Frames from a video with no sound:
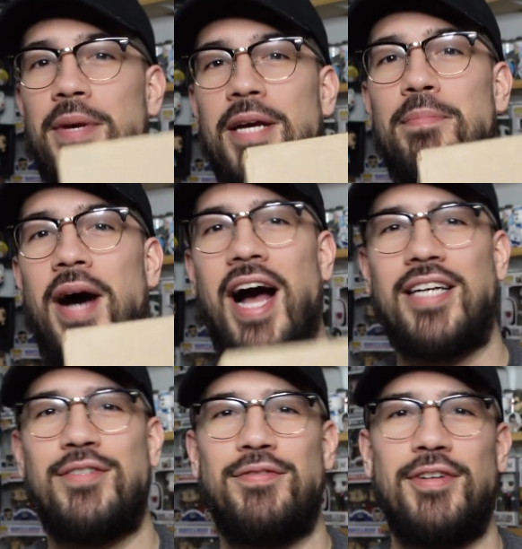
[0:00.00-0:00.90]
big
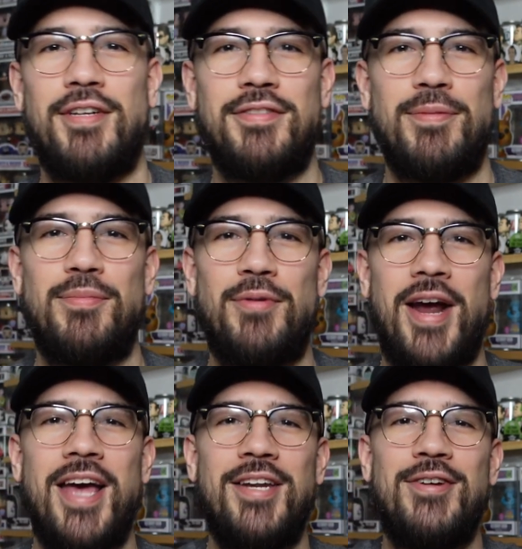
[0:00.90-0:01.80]
box full of some
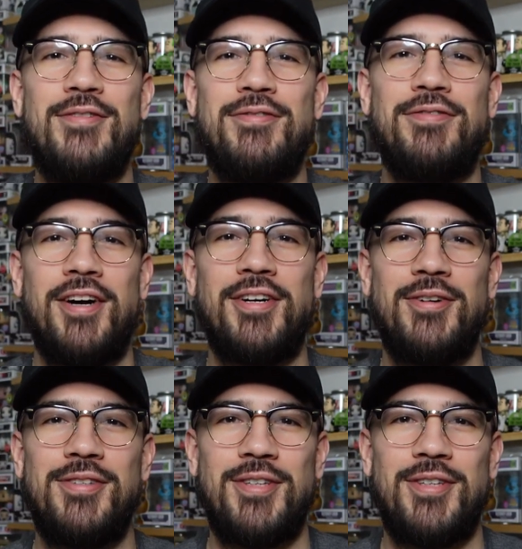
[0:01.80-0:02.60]
brand new Funko